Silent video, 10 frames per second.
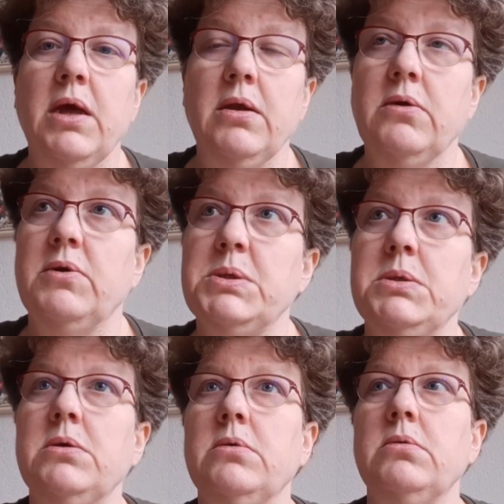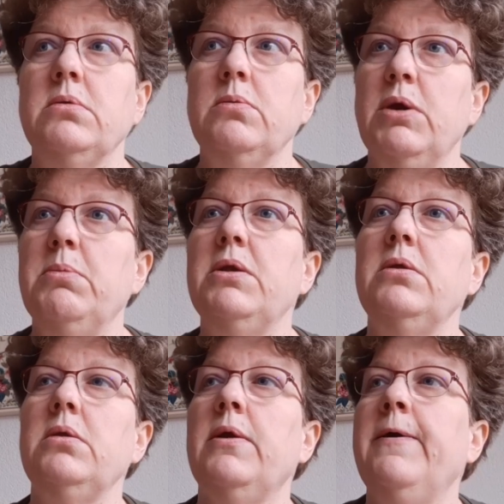and Christian
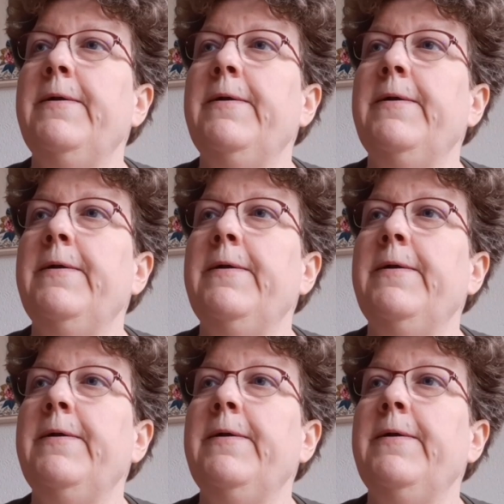women,